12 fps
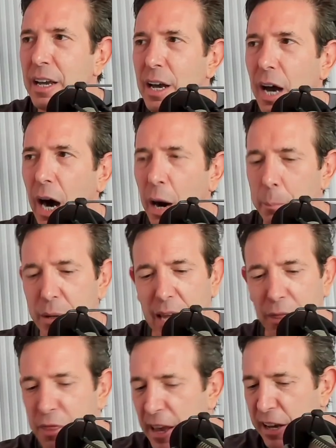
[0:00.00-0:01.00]
But yeah,
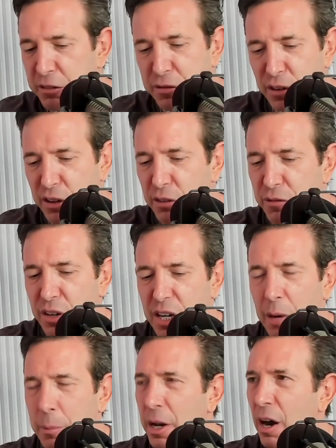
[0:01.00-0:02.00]
thanks for
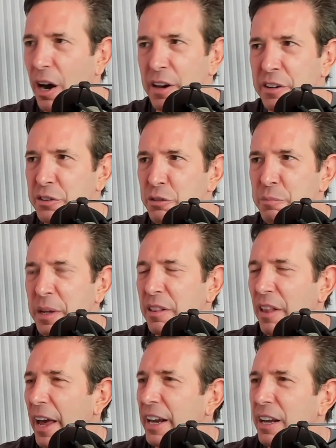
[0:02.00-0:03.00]
coming on. And you've been
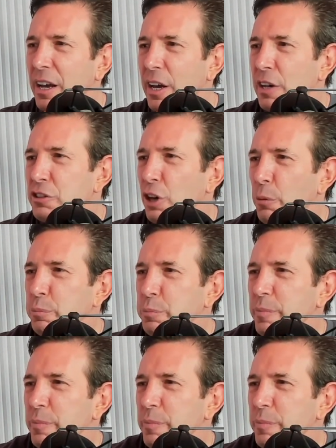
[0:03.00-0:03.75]
like, so